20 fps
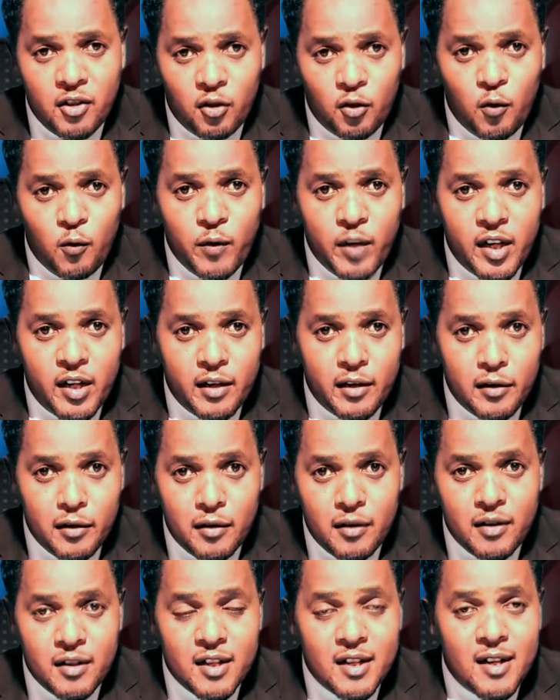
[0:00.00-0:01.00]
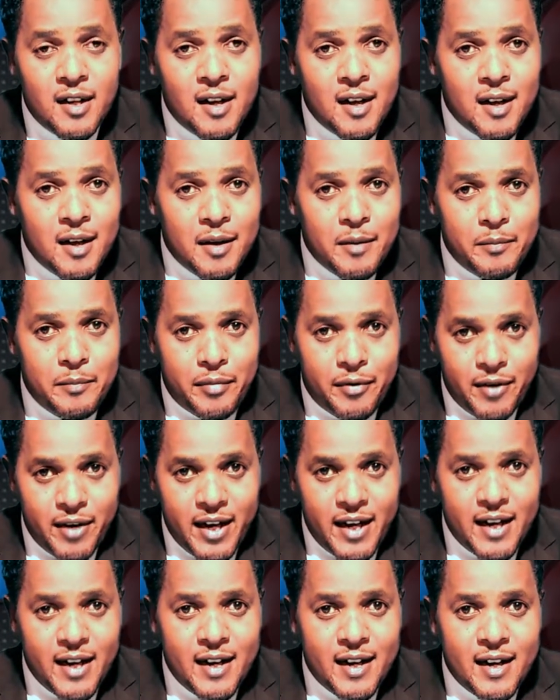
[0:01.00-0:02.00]
you will not
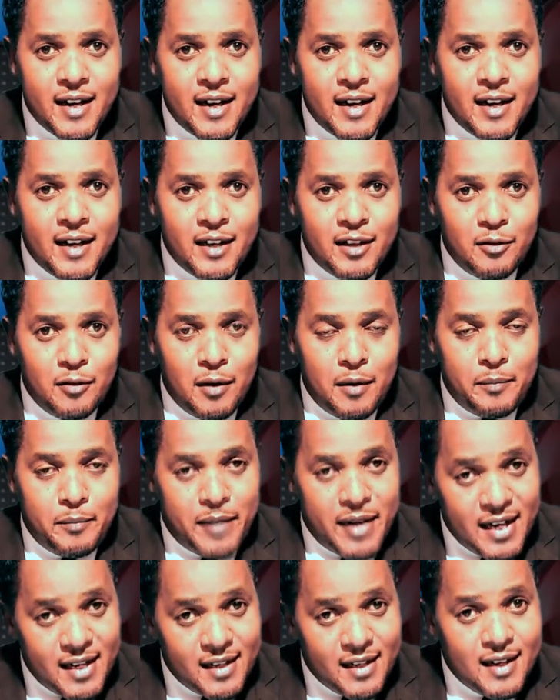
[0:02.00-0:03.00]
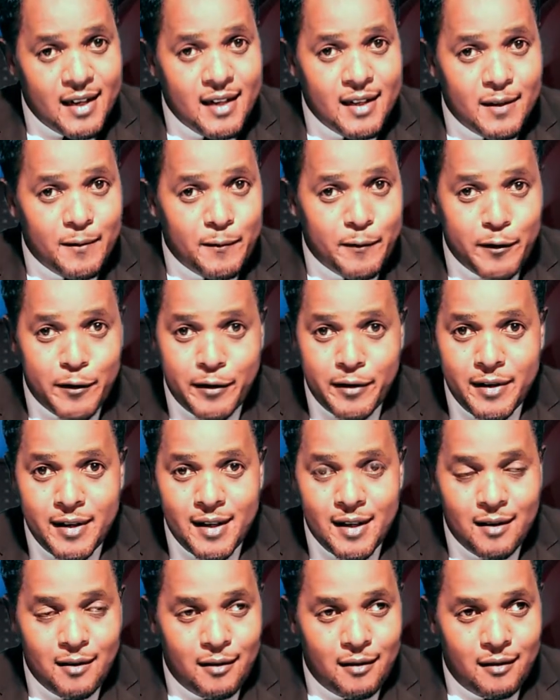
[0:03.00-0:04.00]
break your partner's
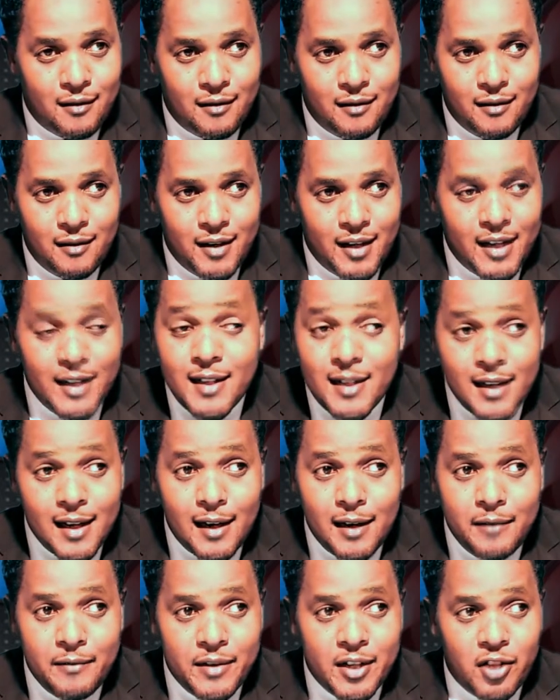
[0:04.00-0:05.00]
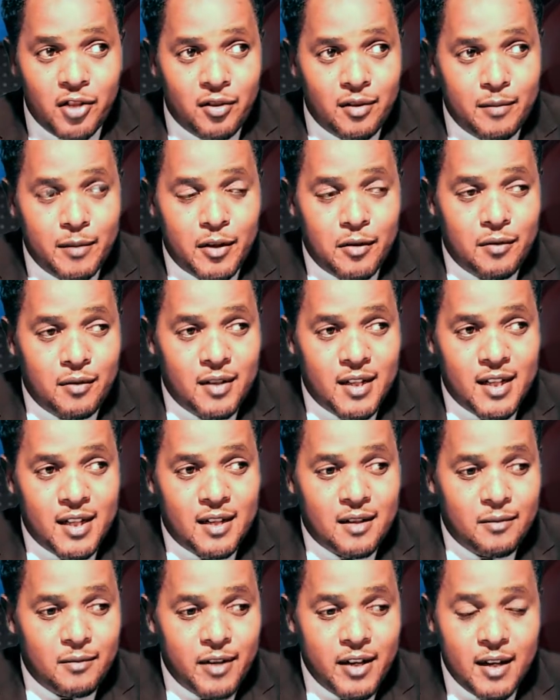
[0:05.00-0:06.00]
phone or his television, because
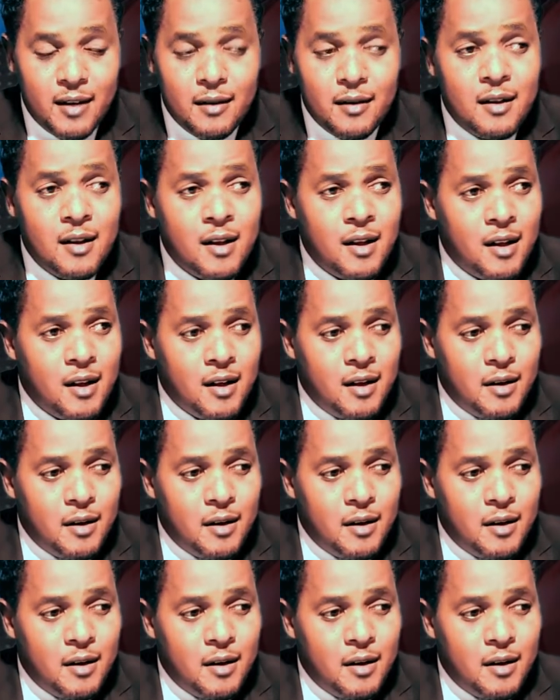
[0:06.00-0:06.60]
it will